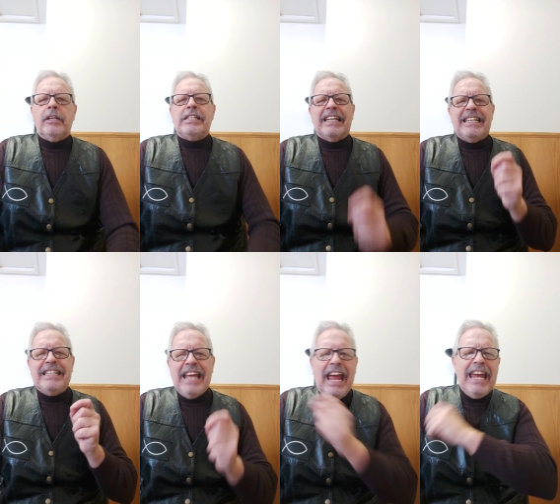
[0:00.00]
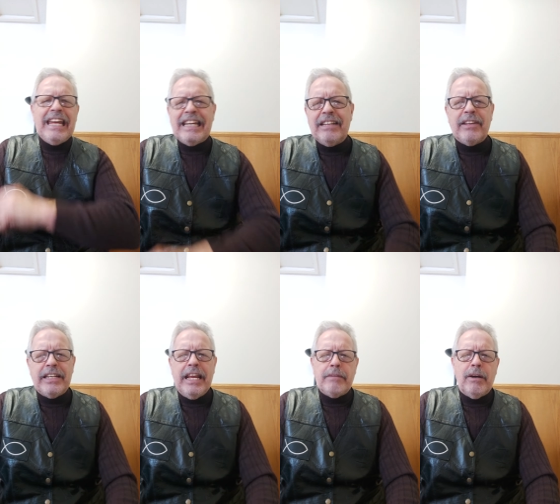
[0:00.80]
Today, in the
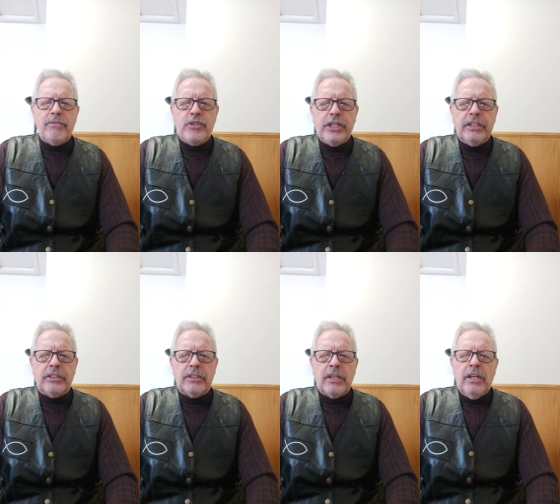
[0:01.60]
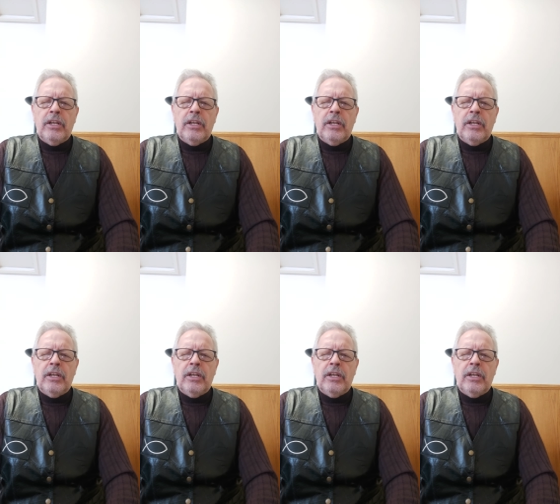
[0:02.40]
name of Jesus,